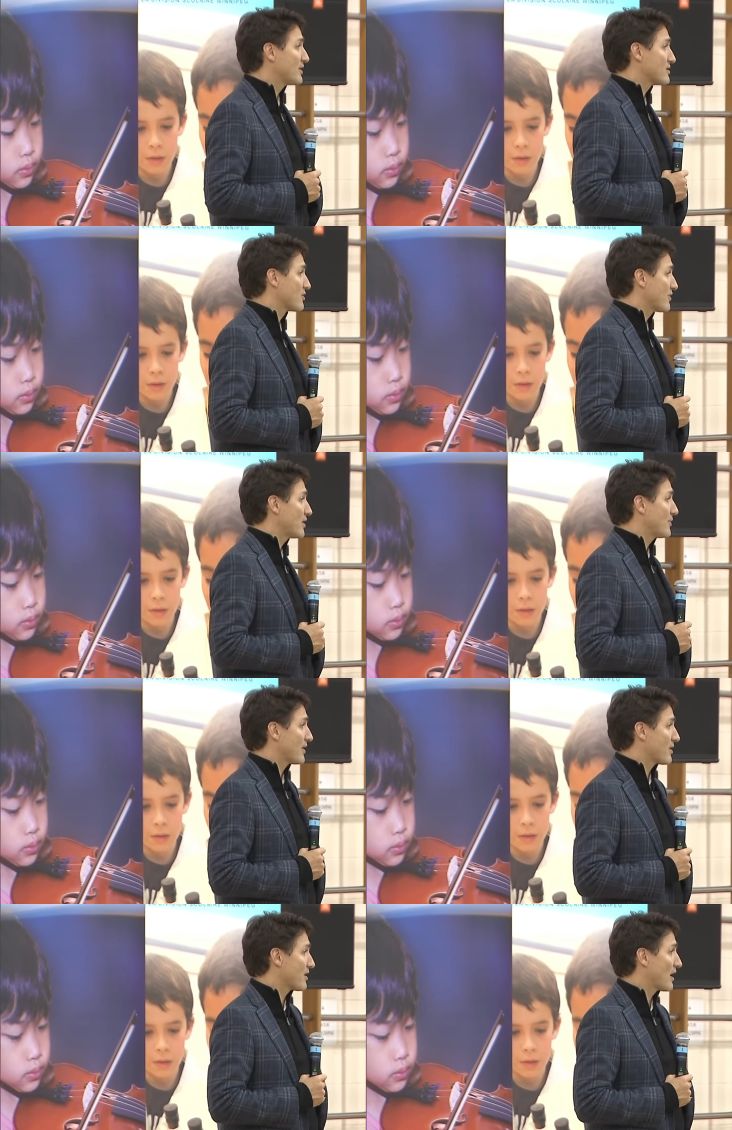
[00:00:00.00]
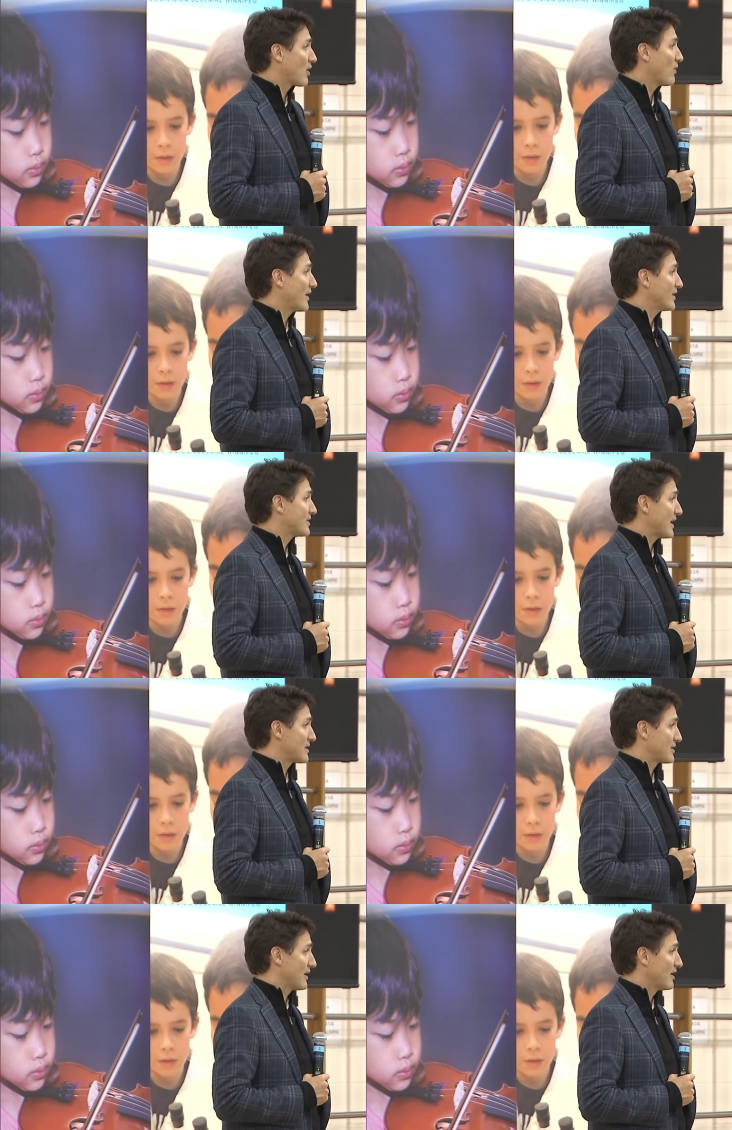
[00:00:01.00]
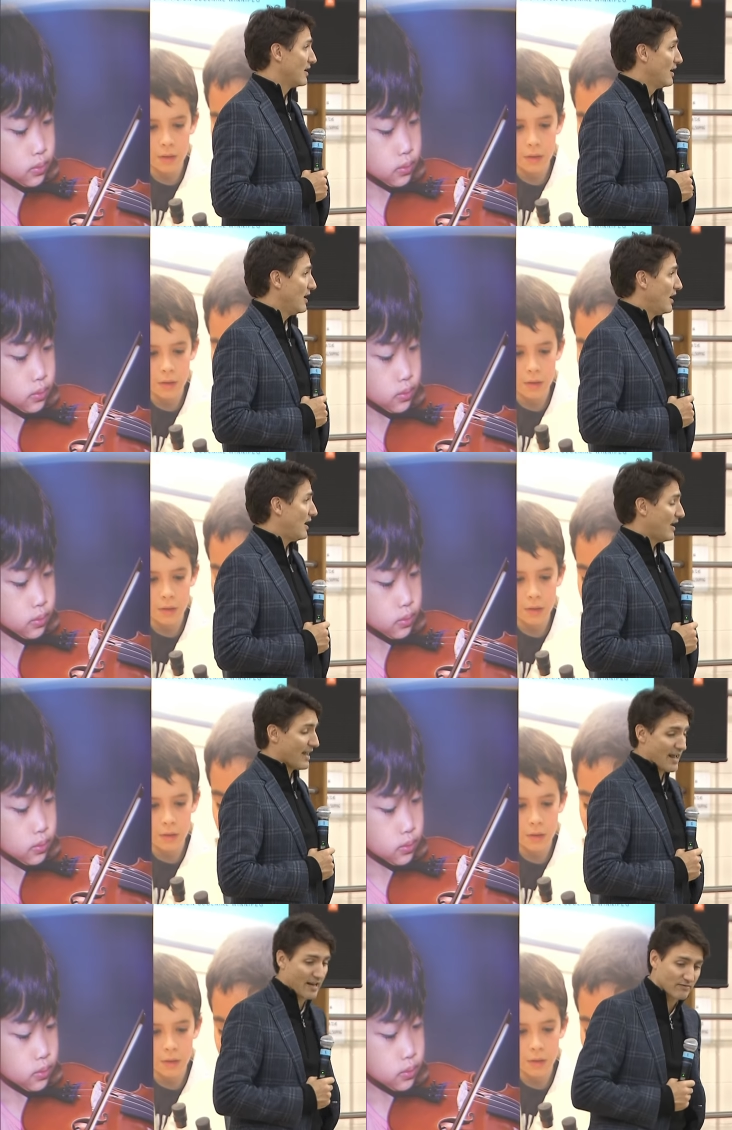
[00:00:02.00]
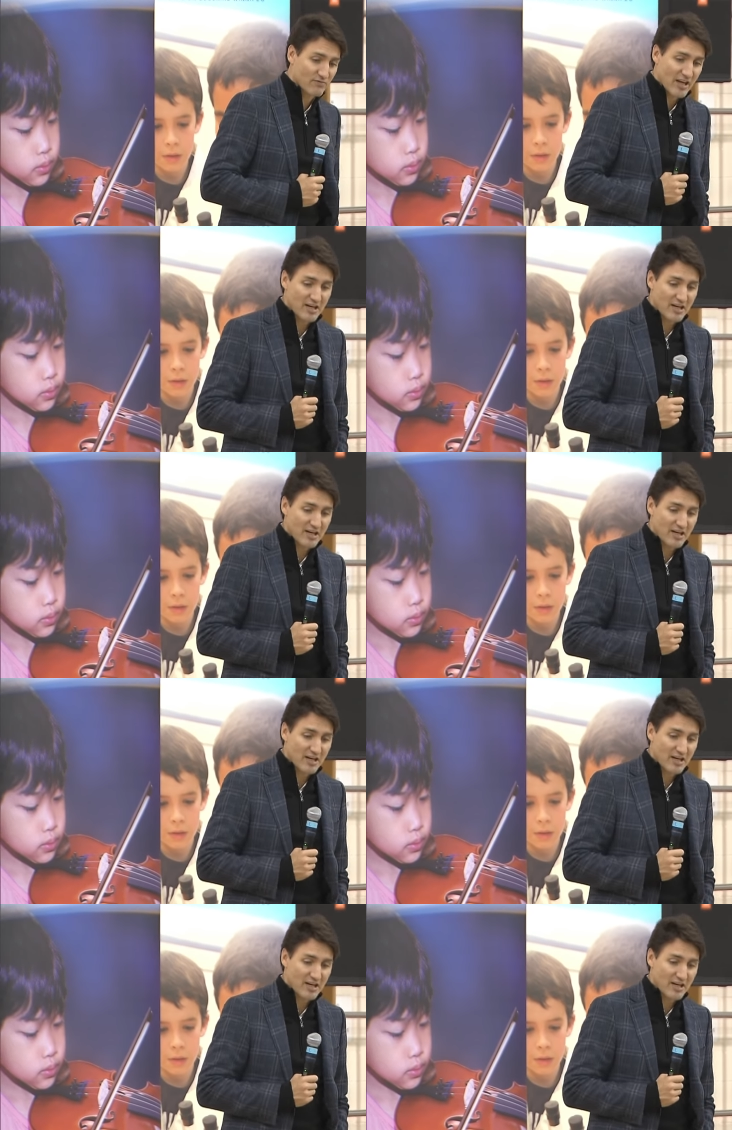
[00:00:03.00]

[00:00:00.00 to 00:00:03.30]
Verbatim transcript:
Speaker 1: disagreed with quite intensely. And they